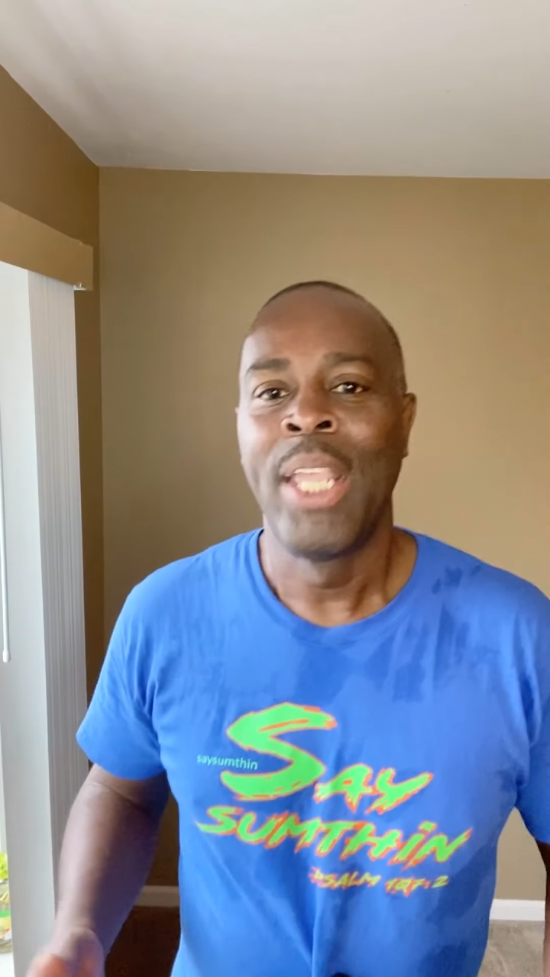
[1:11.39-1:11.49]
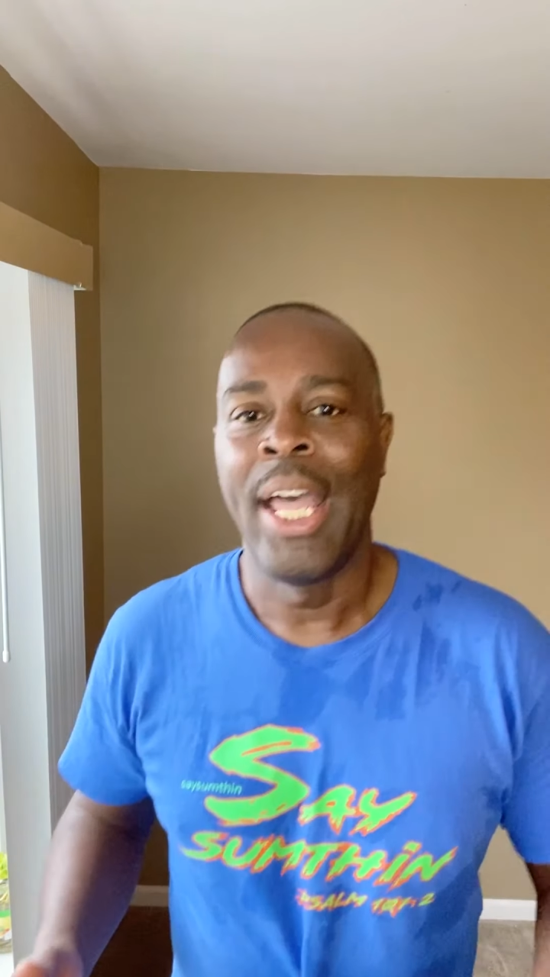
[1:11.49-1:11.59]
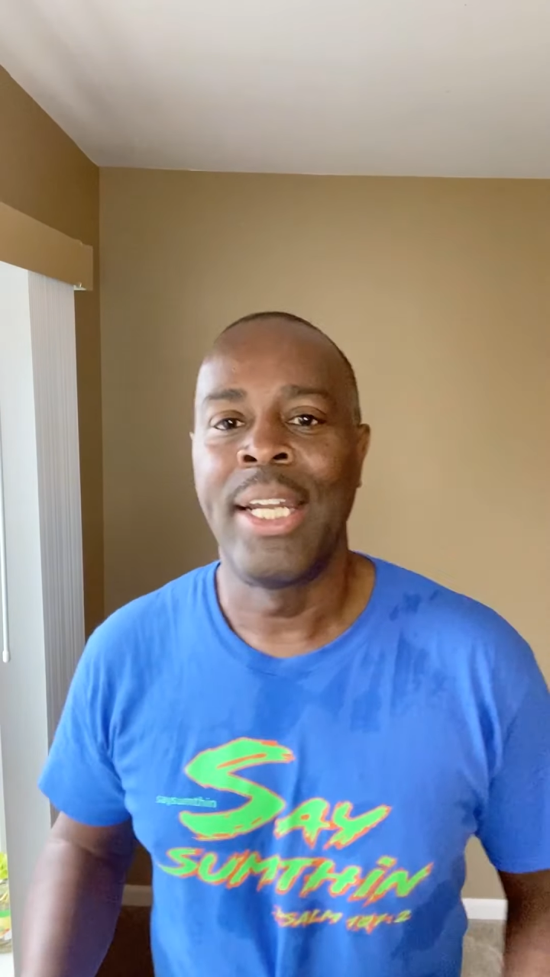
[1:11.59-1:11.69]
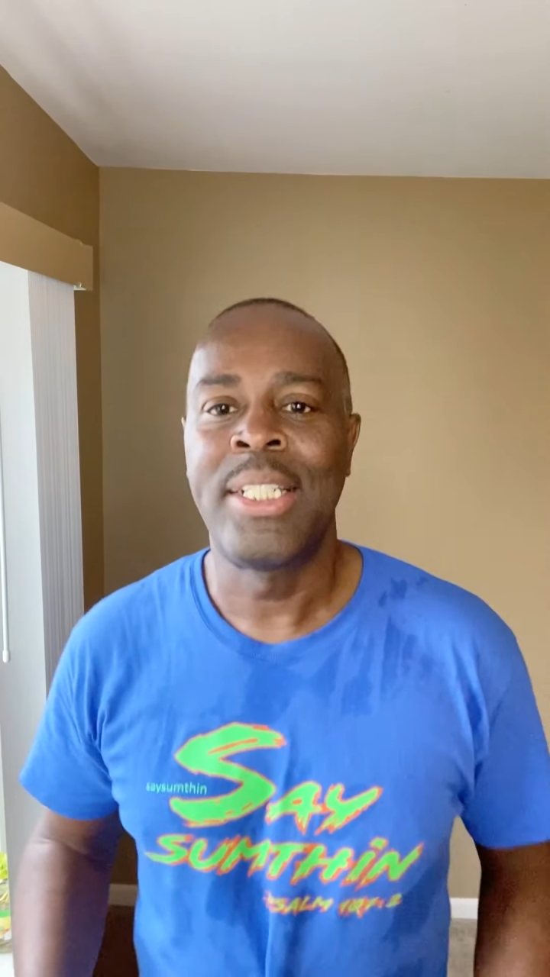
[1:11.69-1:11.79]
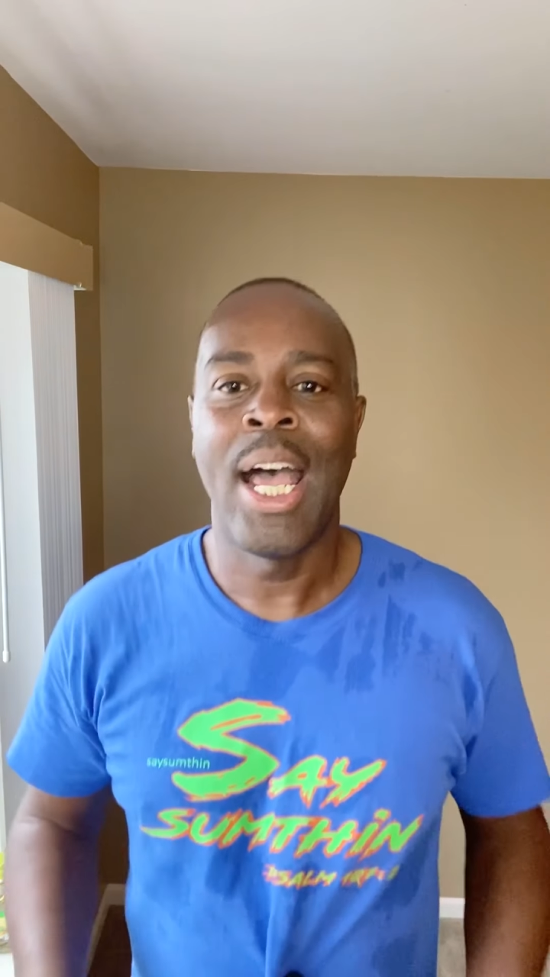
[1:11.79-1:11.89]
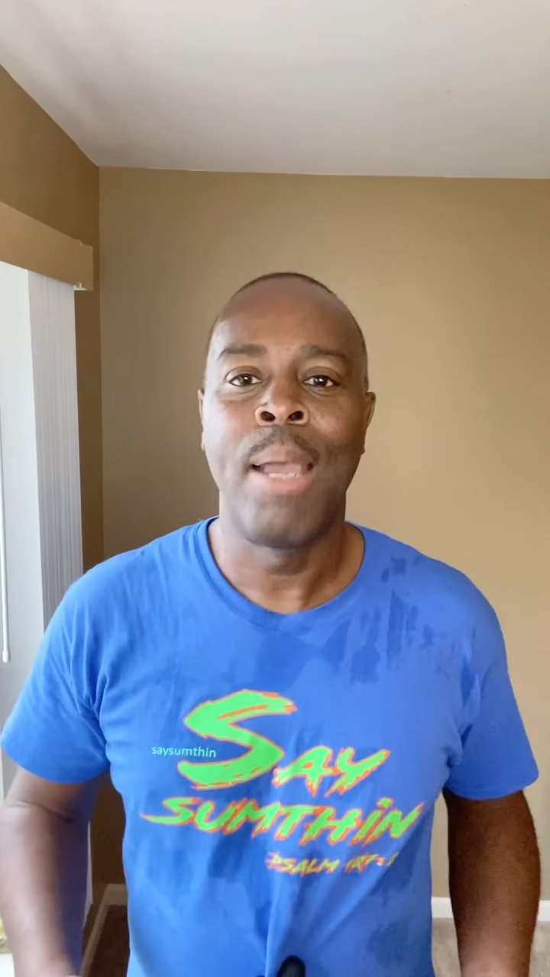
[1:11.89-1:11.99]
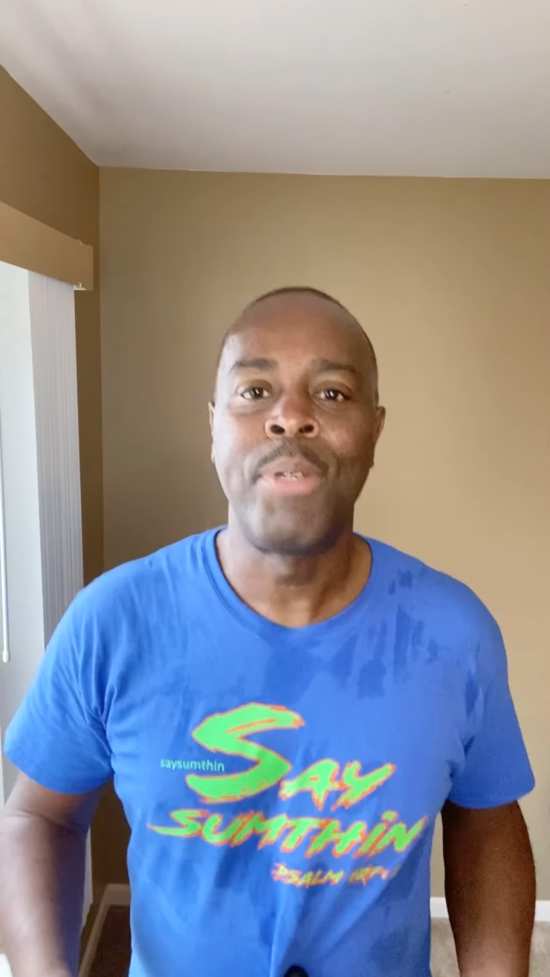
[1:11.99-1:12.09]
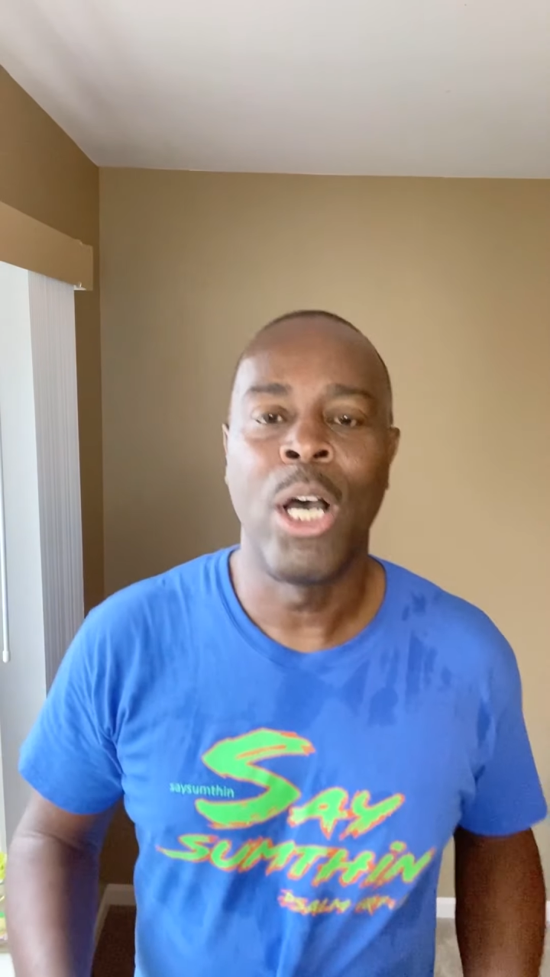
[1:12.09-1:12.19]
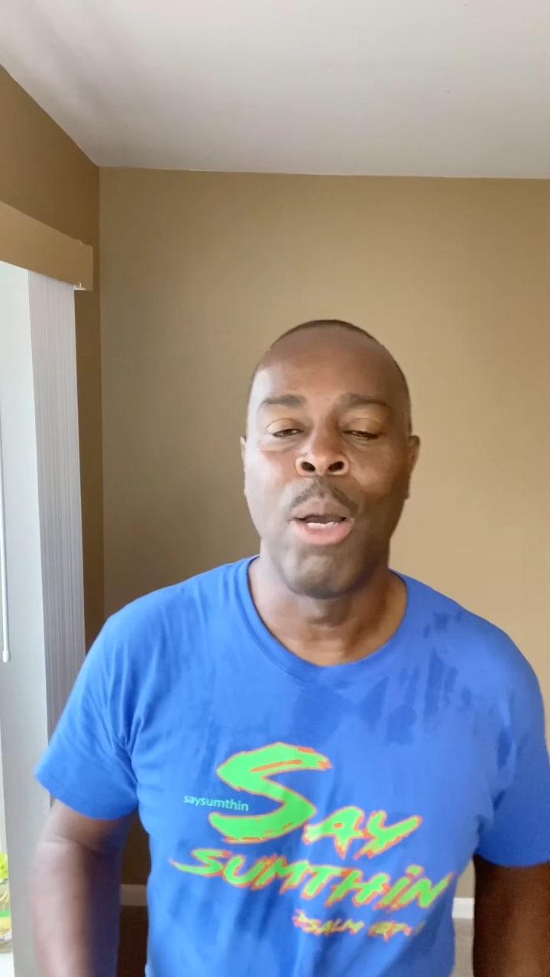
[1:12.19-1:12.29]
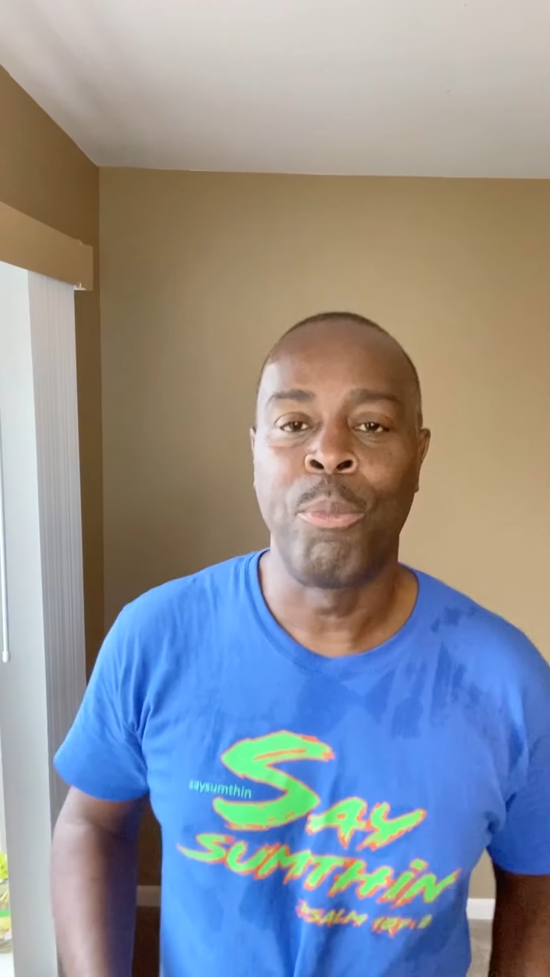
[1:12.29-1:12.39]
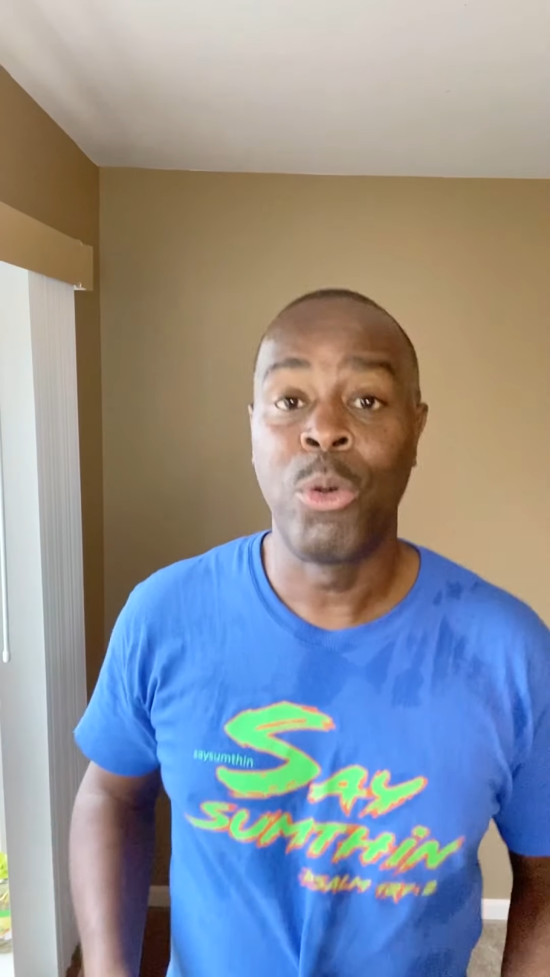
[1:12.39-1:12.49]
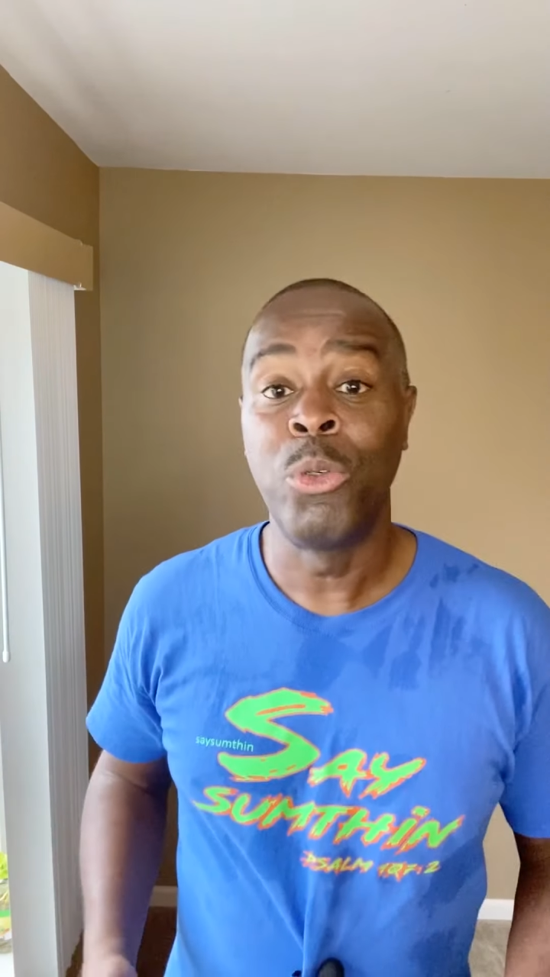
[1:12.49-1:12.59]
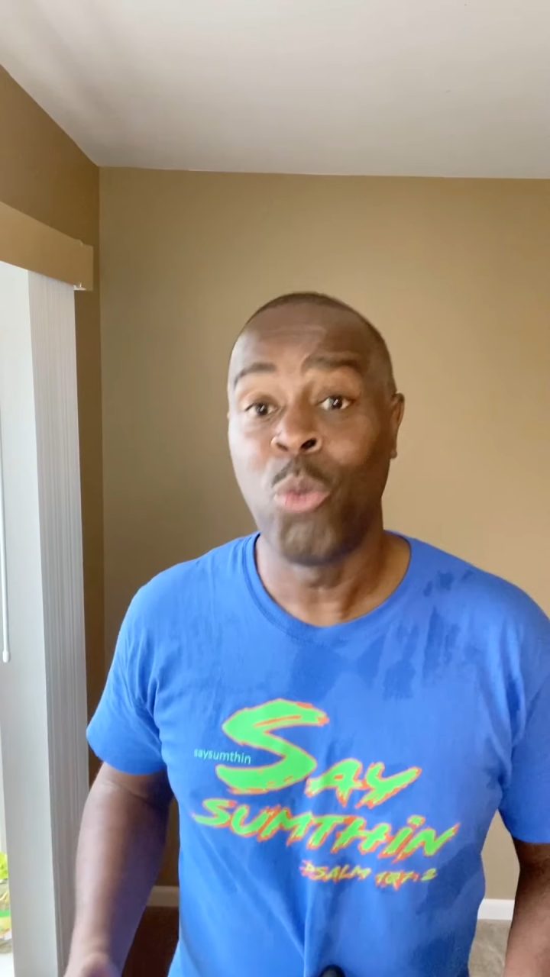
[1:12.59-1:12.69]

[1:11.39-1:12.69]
and a time to uproot